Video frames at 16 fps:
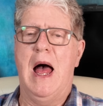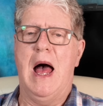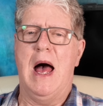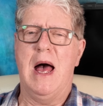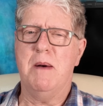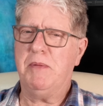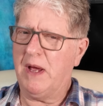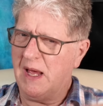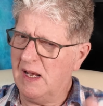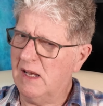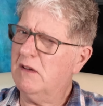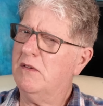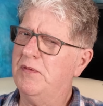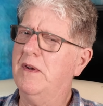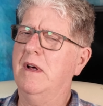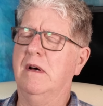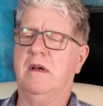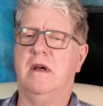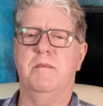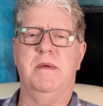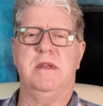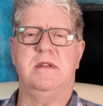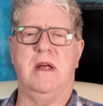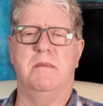But get an awful lot of
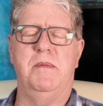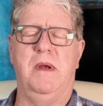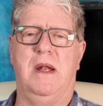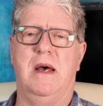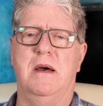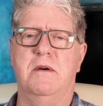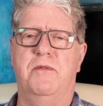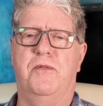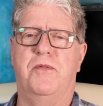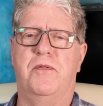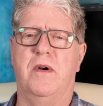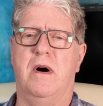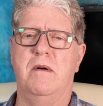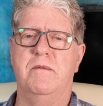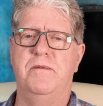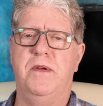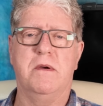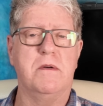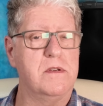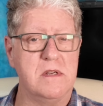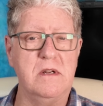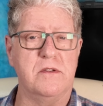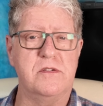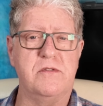comments down below from
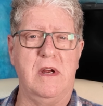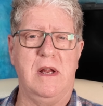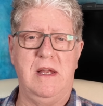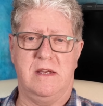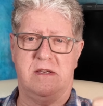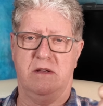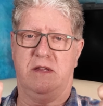viewers in Australia.